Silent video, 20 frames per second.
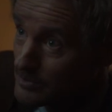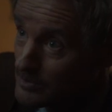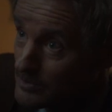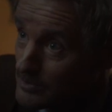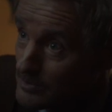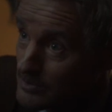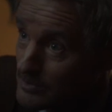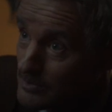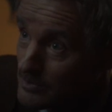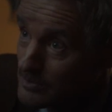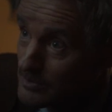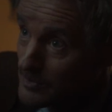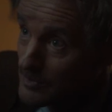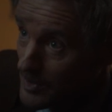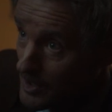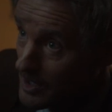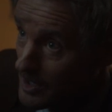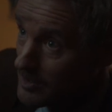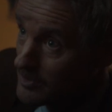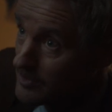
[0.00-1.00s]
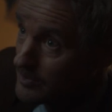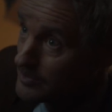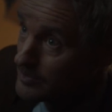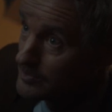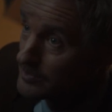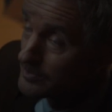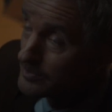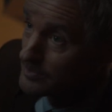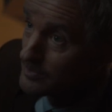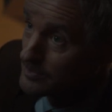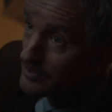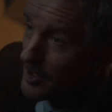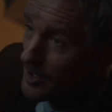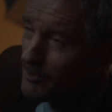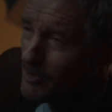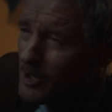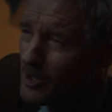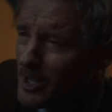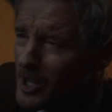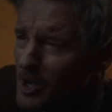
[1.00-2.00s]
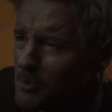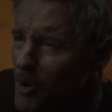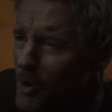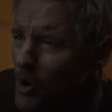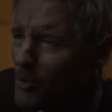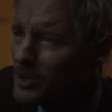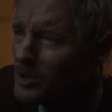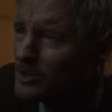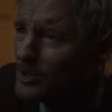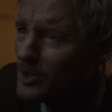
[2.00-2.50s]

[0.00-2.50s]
they have in their possession, the god of mischief